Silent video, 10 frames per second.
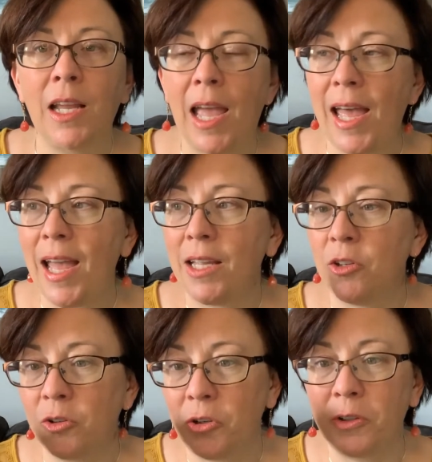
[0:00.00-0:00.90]
And
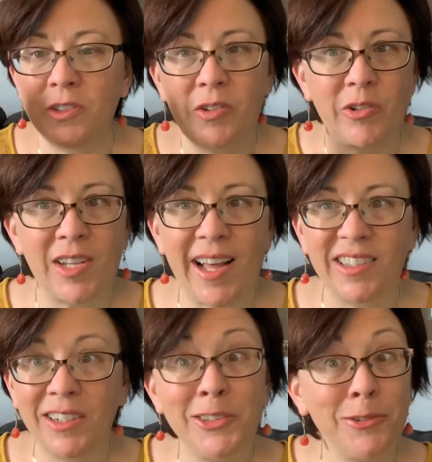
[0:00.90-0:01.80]
you'll notice there's lots
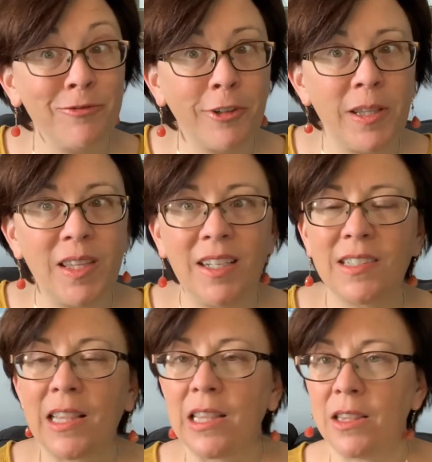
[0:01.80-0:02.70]
of gluten-free things
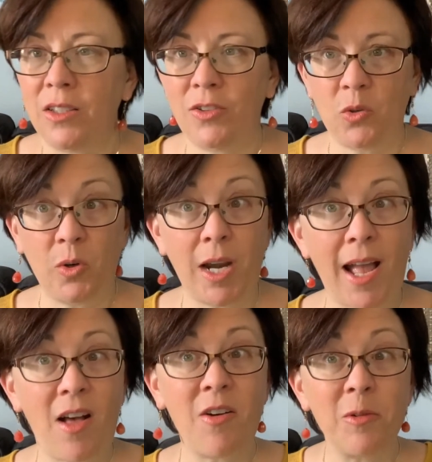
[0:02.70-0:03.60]
at the store now,